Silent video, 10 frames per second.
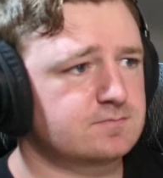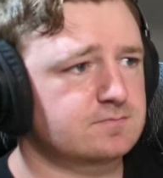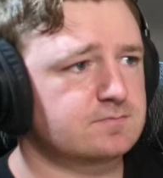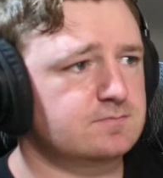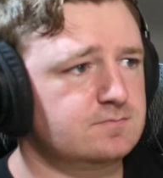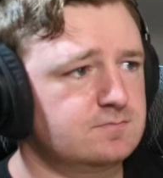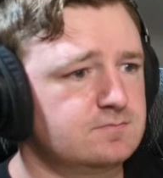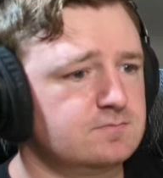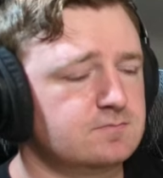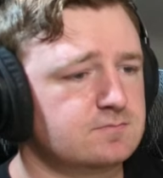
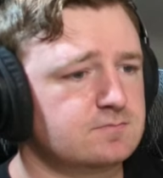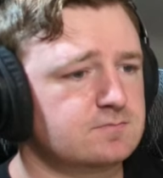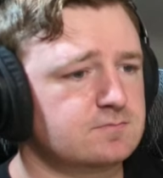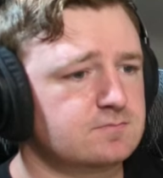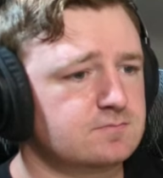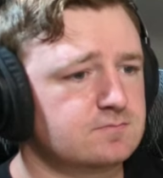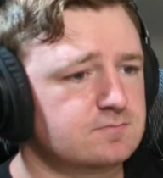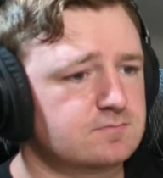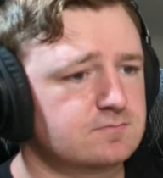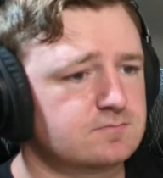
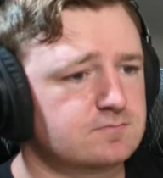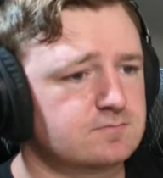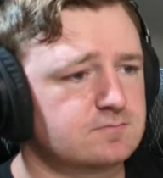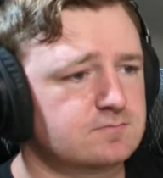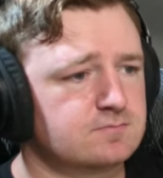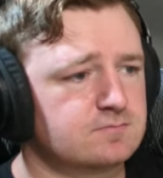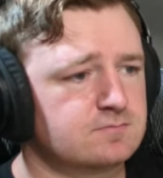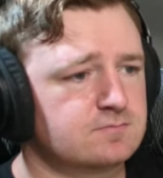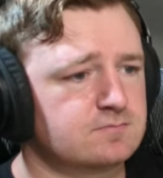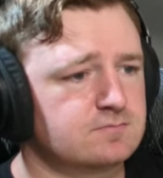
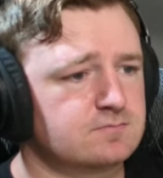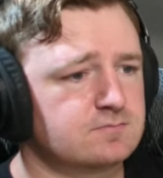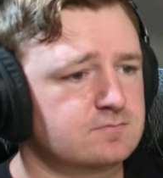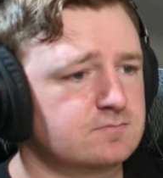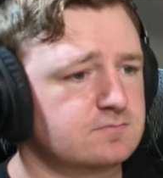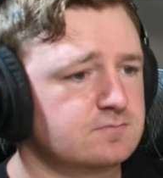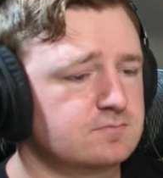Nobody speaks.